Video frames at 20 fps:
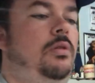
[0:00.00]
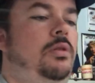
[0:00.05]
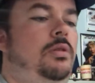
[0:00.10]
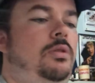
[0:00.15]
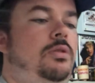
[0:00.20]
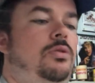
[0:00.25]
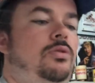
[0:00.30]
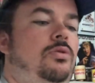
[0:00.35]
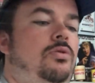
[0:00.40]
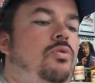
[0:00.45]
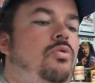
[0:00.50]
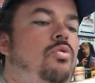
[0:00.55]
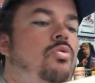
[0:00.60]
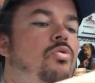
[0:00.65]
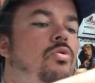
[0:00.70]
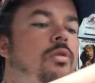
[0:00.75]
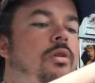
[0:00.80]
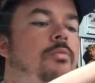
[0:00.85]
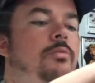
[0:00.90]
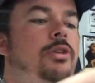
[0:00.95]
This is a
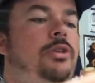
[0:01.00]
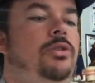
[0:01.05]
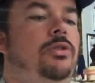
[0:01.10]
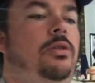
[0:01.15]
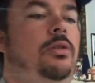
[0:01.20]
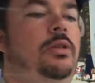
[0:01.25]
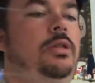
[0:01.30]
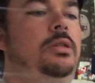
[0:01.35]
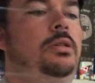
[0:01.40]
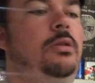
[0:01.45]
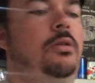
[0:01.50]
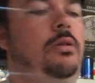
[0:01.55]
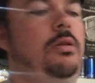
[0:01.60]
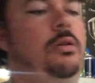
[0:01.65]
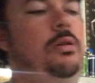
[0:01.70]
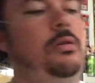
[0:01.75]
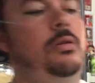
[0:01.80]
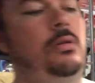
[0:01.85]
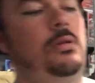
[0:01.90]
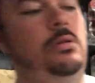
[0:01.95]
cool image on this
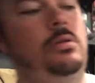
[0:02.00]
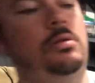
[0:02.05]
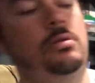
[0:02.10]
card.